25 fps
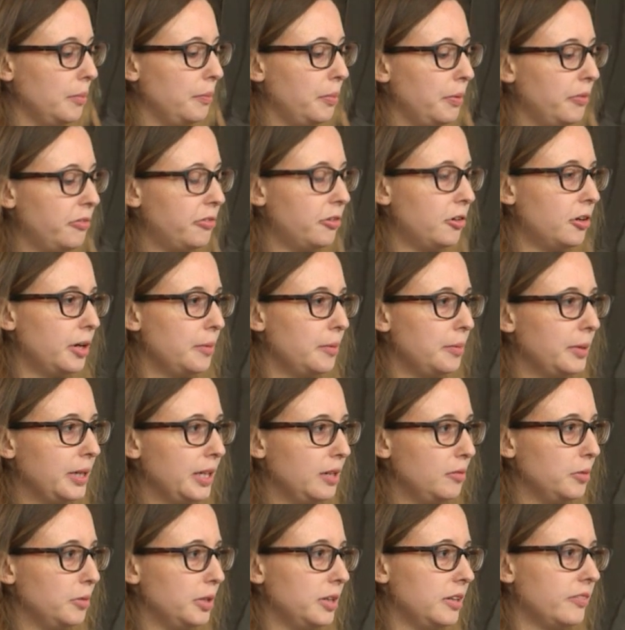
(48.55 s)
before I
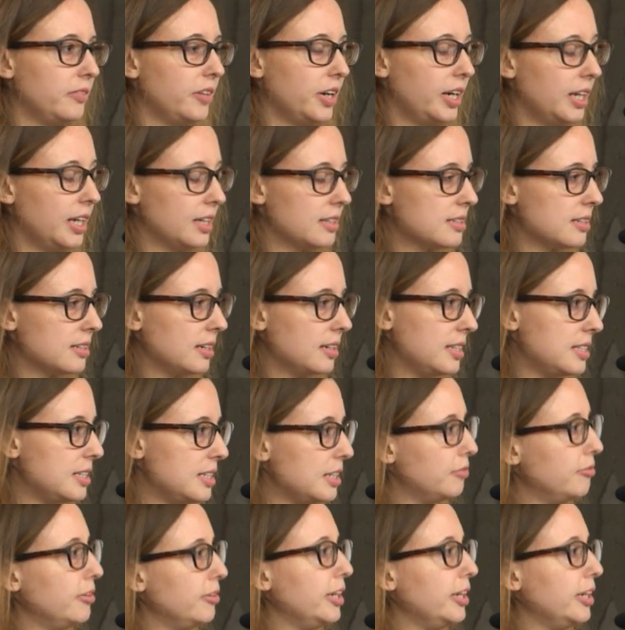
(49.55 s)
begin with the very exciting